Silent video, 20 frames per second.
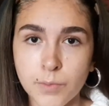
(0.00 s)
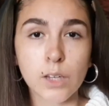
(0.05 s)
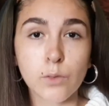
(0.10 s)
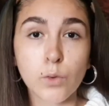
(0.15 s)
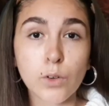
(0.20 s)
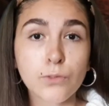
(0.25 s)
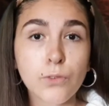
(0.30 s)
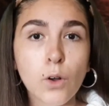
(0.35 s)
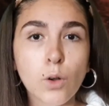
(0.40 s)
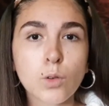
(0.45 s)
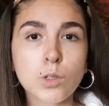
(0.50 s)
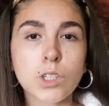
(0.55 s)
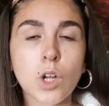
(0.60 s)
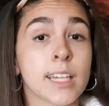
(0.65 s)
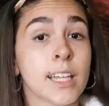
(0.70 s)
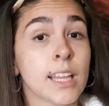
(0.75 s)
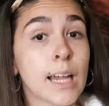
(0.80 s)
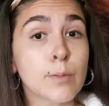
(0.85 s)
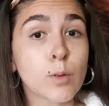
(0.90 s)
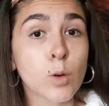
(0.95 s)
If we focus on
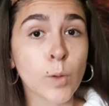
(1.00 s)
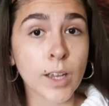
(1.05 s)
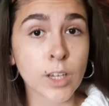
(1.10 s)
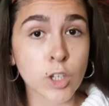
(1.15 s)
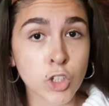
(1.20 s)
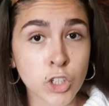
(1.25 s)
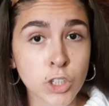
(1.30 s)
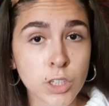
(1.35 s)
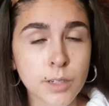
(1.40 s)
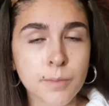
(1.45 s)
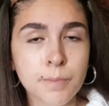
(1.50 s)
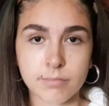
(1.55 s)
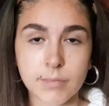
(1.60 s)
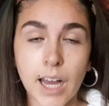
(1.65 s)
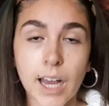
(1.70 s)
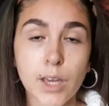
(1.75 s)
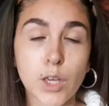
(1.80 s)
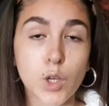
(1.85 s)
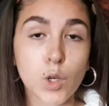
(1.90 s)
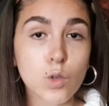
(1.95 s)
elaboration,
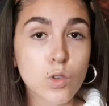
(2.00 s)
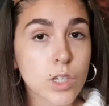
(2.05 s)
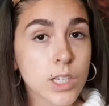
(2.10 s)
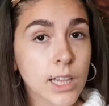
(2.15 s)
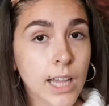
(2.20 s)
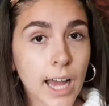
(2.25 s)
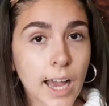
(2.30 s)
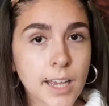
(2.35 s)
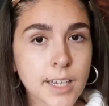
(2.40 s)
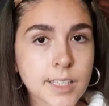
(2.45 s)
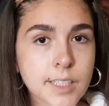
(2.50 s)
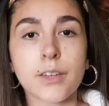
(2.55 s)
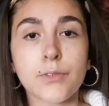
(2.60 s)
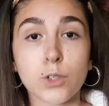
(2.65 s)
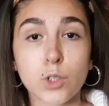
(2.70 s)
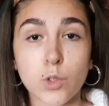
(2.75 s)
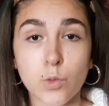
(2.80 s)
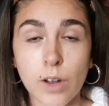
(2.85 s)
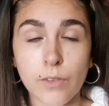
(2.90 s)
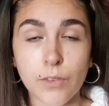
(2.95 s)
I utilize the
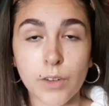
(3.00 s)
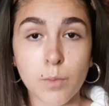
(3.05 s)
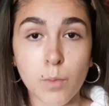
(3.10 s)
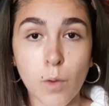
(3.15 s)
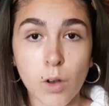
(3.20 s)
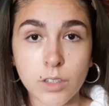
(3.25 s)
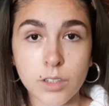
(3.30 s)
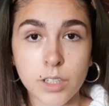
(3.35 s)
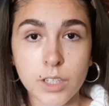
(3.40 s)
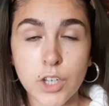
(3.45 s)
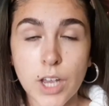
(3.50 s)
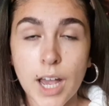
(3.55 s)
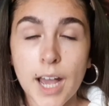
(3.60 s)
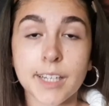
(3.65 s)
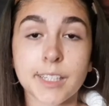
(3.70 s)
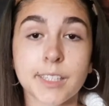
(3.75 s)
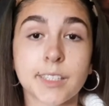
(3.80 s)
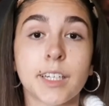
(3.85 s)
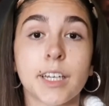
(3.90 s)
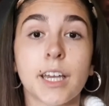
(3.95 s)
photographic montage
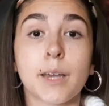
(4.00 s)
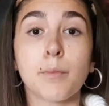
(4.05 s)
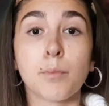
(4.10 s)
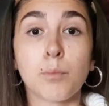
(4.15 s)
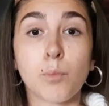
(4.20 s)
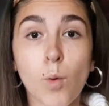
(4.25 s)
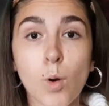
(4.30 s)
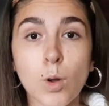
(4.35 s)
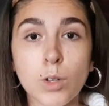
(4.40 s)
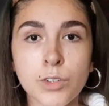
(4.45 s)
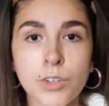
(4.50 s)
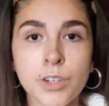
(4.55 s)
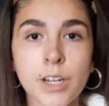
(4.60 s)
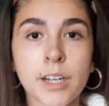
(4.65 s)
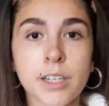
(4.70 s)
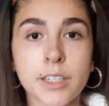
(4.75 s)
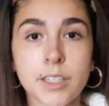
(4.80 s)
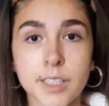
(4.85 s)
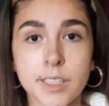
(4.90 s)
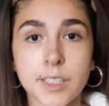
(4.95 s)
as the modern
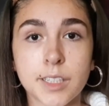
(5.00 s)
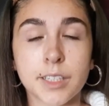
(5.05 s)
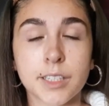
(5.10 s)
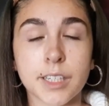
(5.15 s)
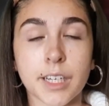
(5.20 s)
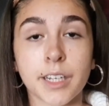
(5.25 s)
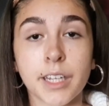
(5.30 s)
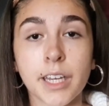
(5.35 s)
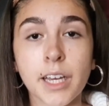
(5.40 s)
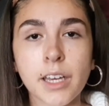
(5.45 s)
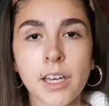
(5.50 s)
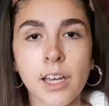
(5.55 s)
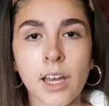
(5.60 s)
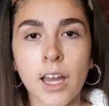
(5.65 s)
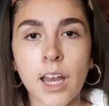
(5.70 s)
artistic technique,